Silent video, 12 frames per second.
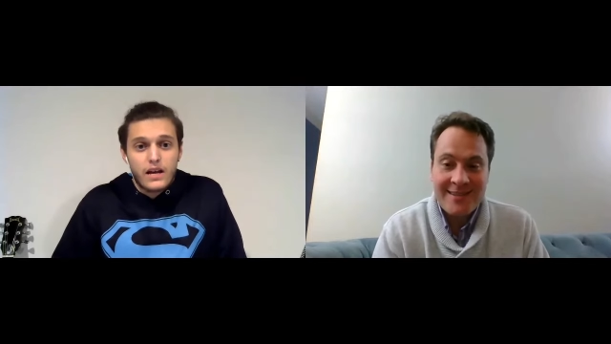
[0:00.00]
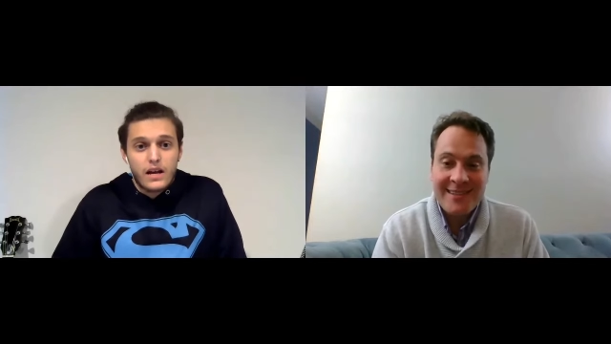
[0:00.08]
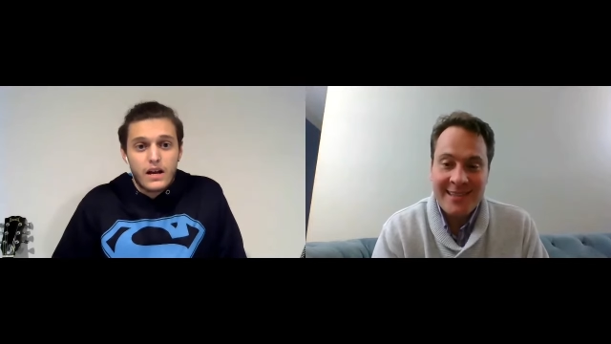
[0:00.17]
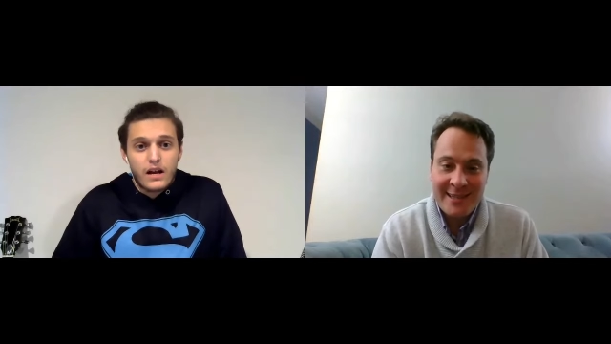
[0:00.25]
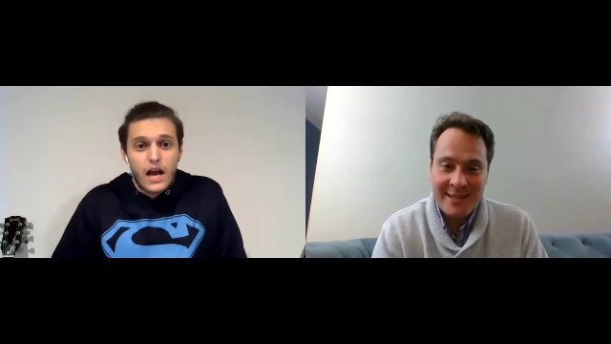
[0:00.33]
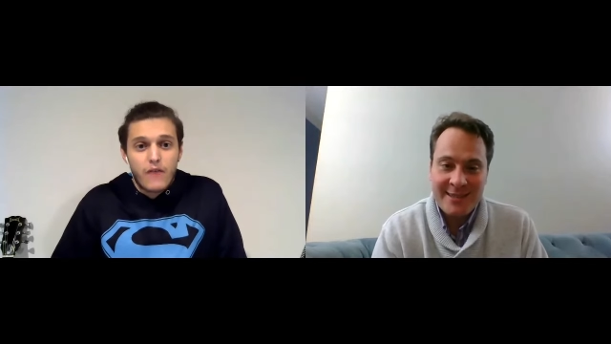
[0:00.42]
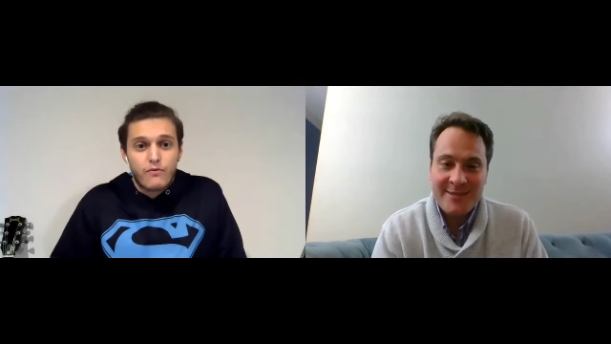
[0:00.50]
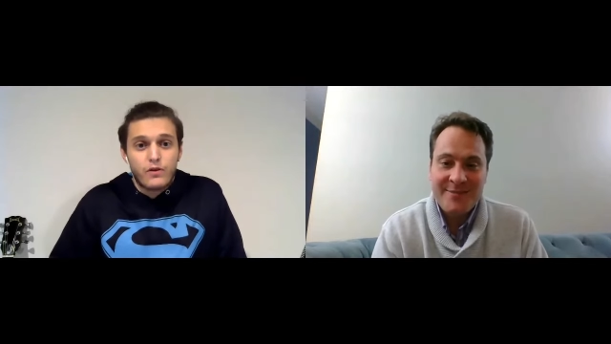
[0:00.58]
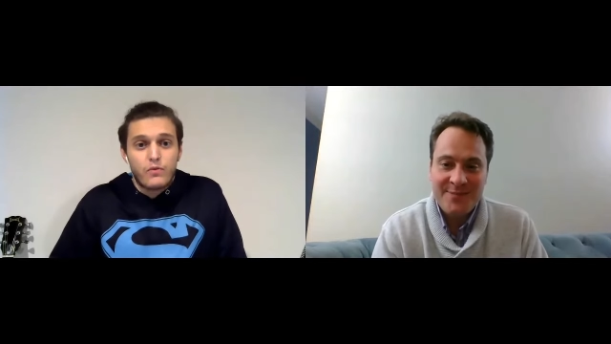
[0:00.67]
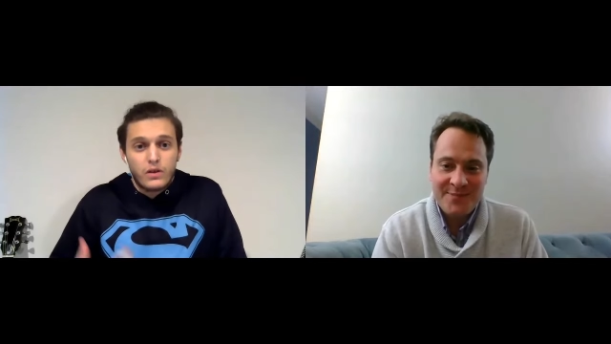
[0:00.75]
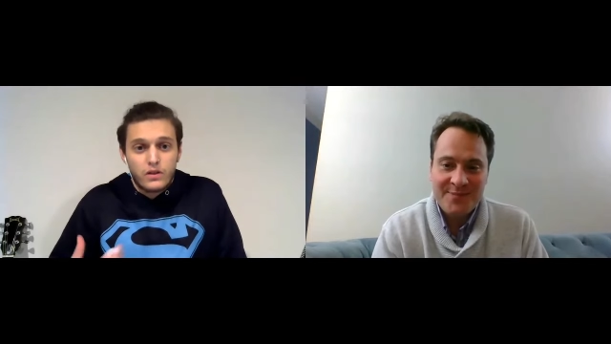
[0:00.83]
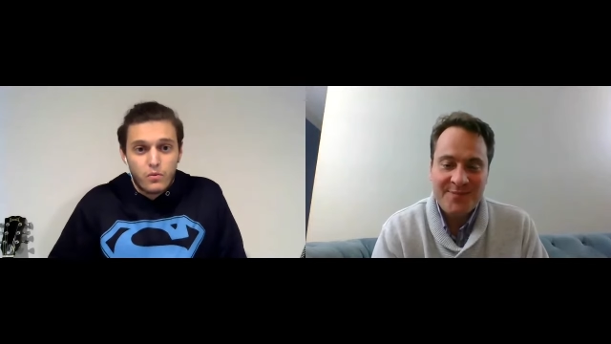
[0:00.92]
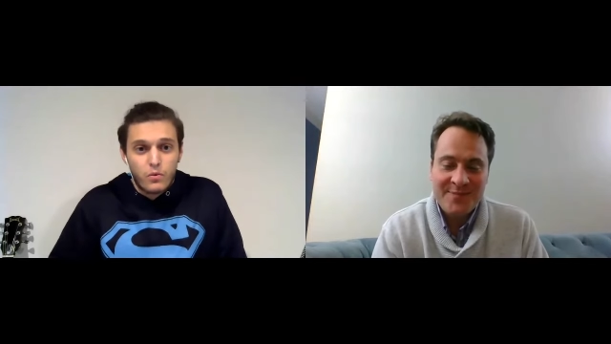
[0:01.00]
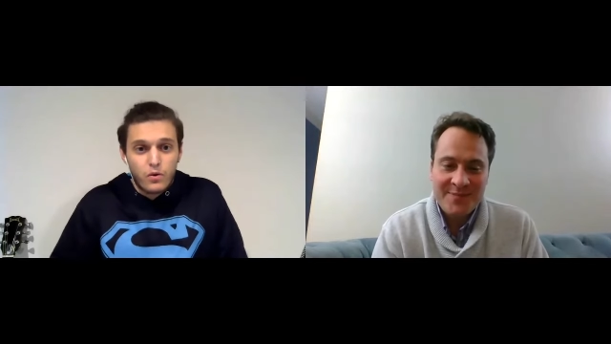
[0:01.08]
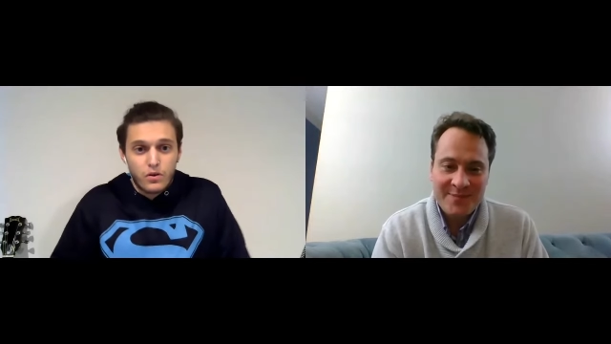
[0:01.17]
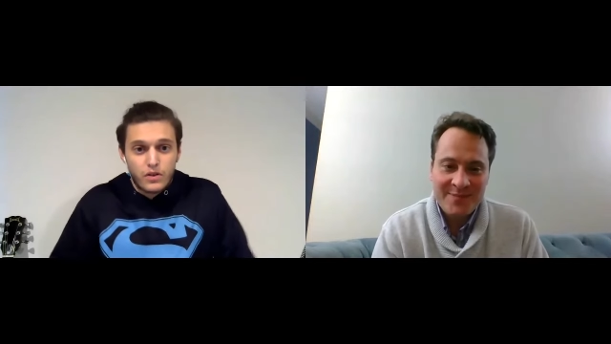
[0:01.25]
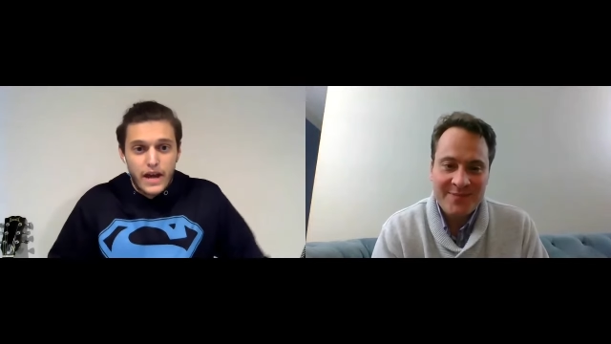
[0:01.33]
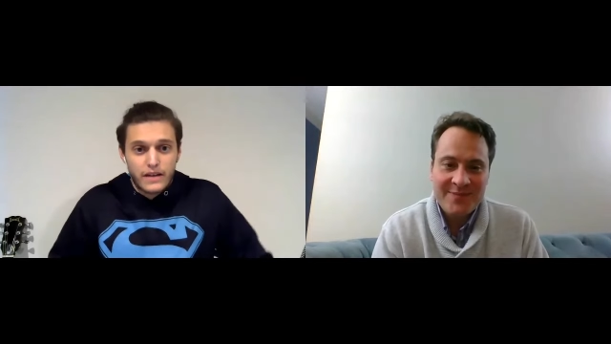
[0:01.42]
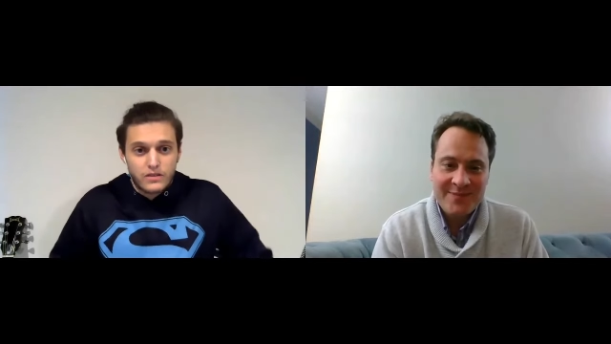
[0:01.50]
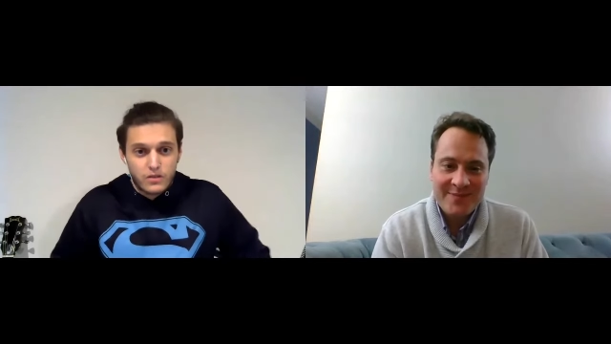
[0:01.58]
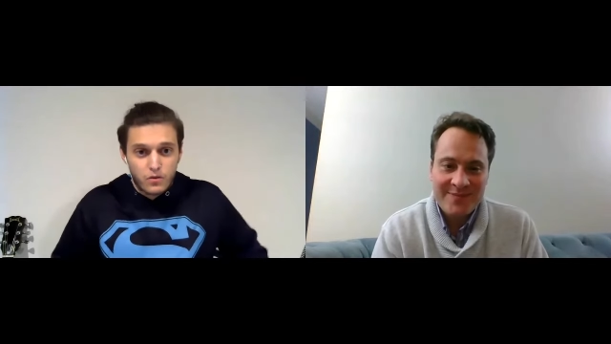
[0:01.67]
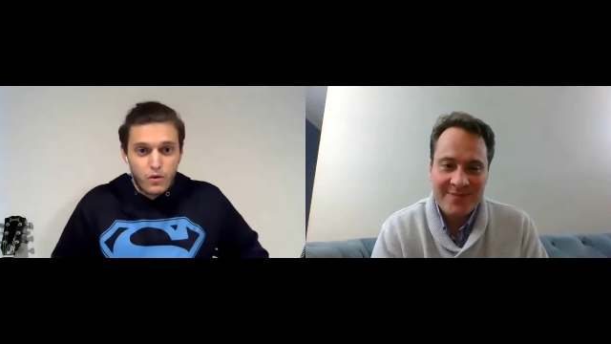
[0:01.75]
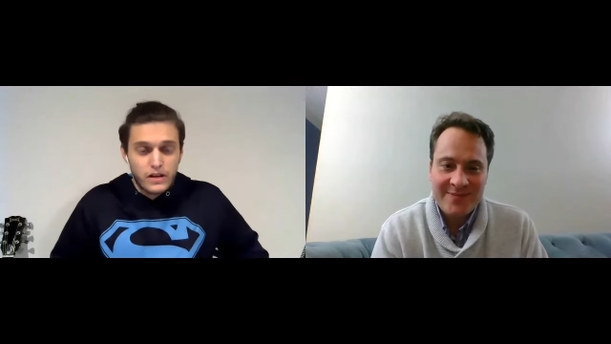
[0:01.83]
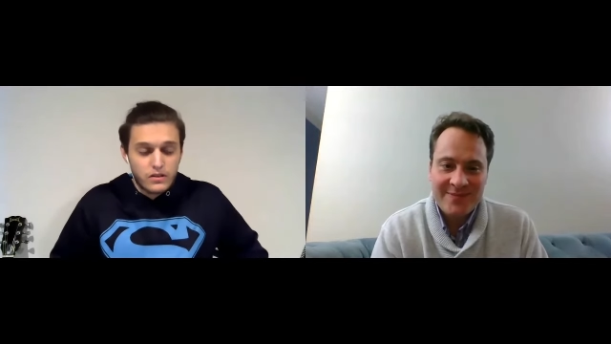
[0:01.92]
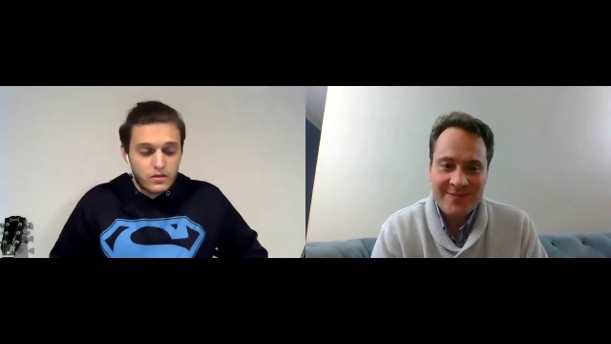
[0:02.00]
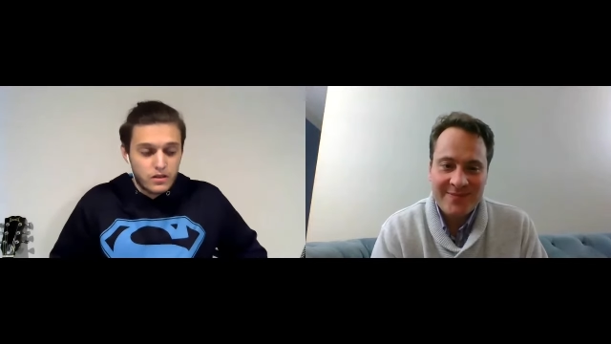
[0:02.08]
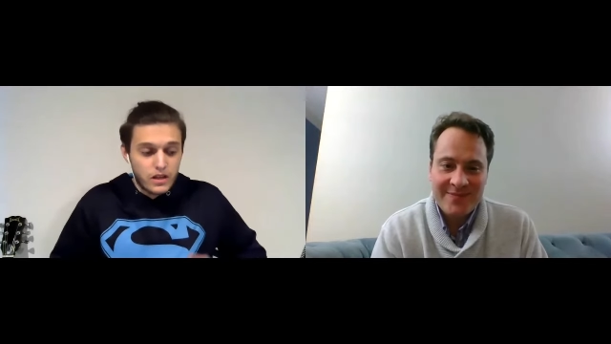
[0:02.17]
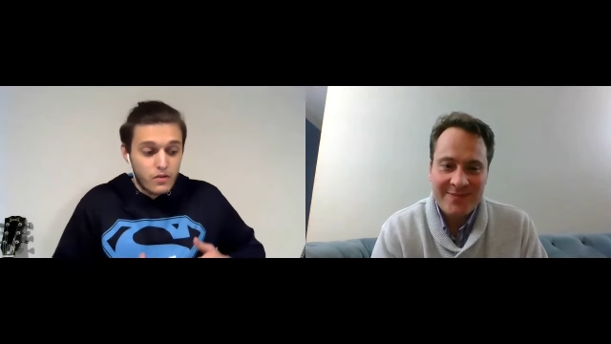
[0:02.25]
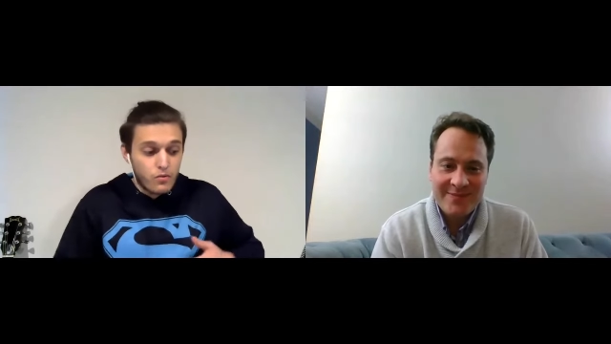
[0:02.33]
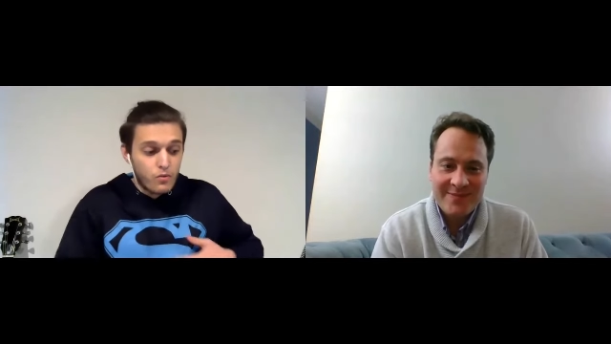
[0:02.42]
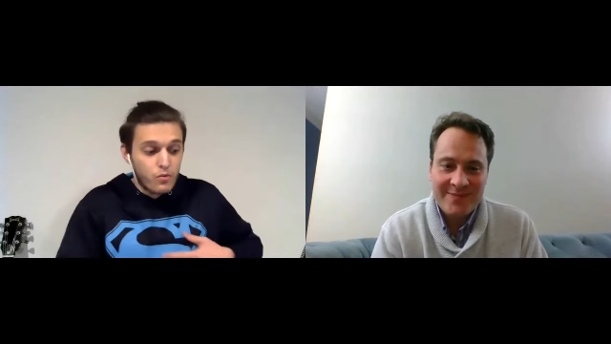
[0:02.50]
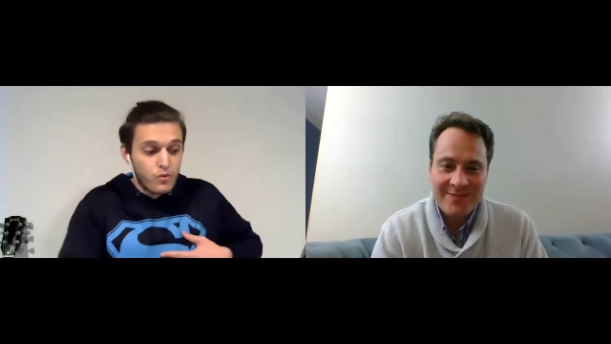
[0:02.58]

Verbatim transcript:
Speaker 1: everyone in the world has the right to get rid